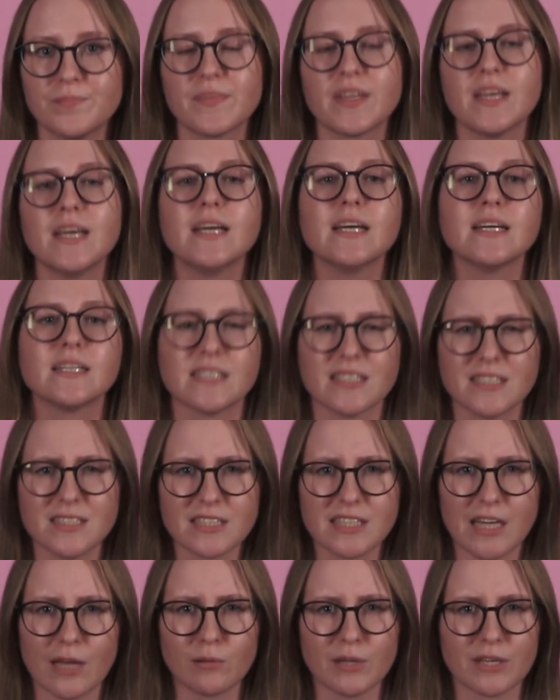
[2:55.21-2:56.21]
It
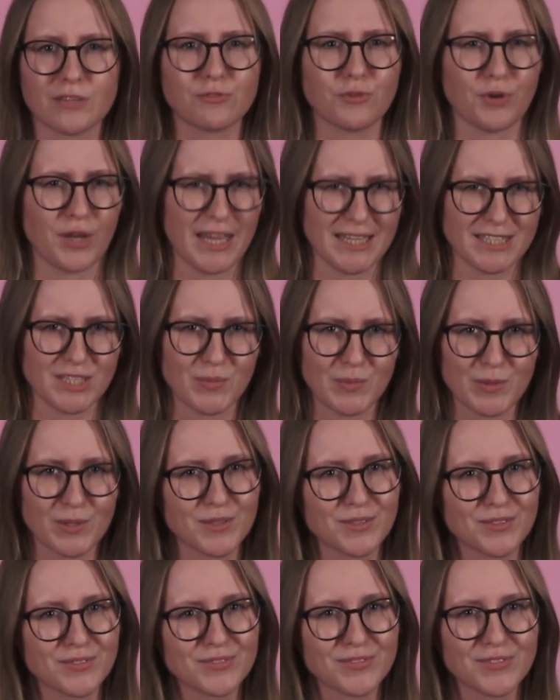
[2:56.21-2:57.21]
doesn't sound like
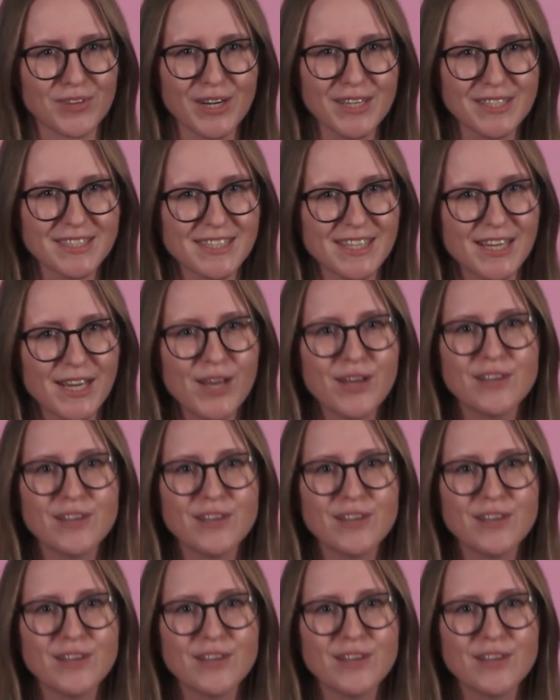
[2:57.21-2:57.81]
forgettable, right?